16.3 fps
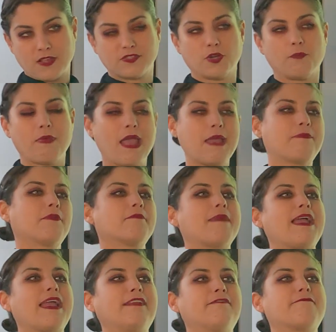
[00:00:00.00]
so paper
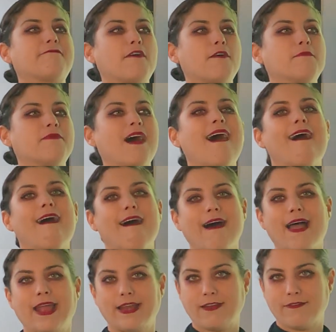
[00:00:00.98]
made from the
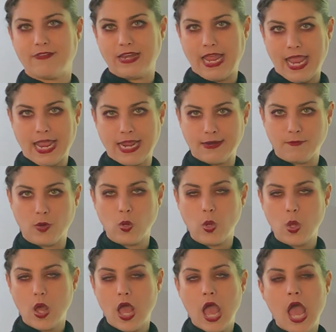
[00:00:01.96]
hide of an
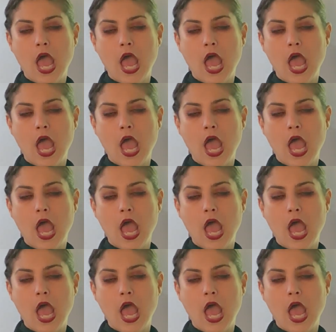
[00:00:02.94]
animal.